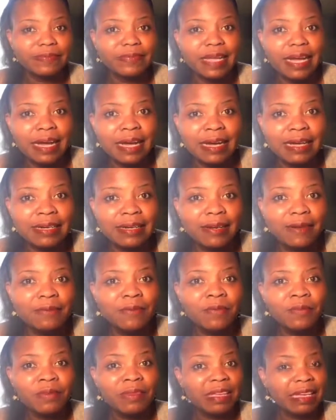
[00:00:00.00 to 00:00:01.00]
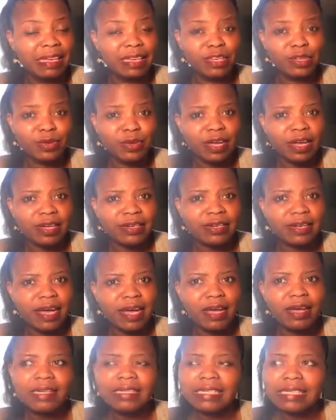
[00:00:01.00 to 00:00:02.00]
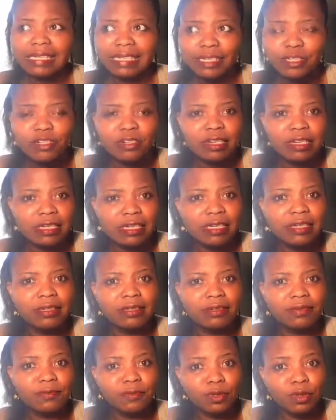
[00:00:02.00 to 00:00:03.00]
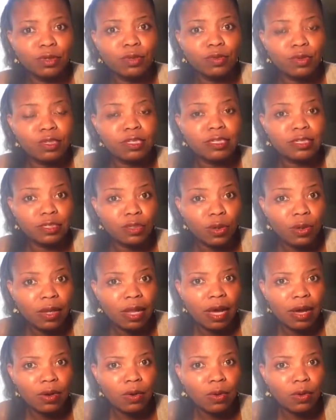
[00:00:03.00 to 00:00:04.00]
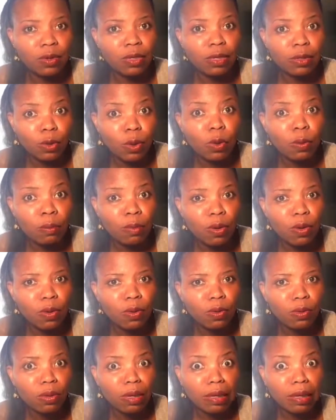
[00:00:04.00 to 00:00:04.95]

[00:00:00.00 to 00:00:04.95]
And in Uganda, literally, fuel was $1 or more.